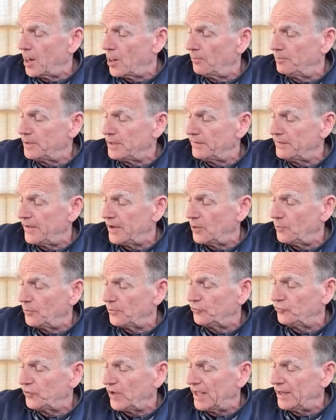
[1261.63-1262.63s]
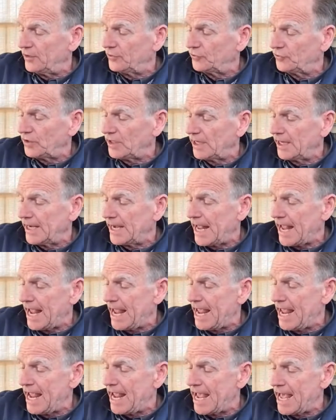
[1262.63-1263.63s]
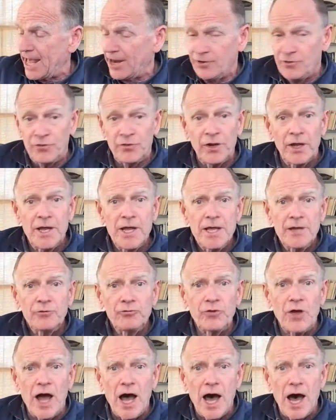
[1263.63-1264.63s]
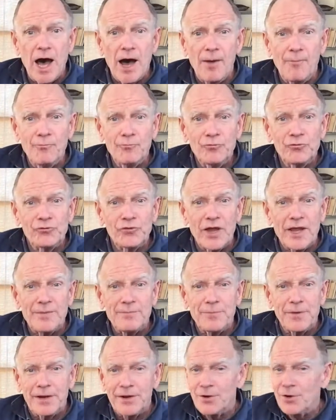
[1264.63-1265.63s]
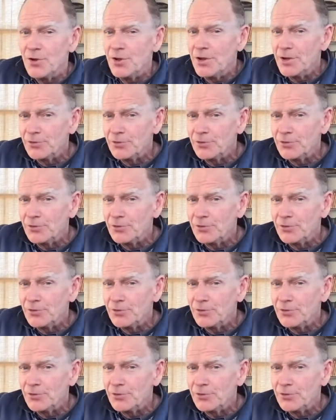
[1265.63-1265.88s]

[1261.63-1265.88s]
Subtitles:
I'll be there with Janice Ian and Tom Chapin.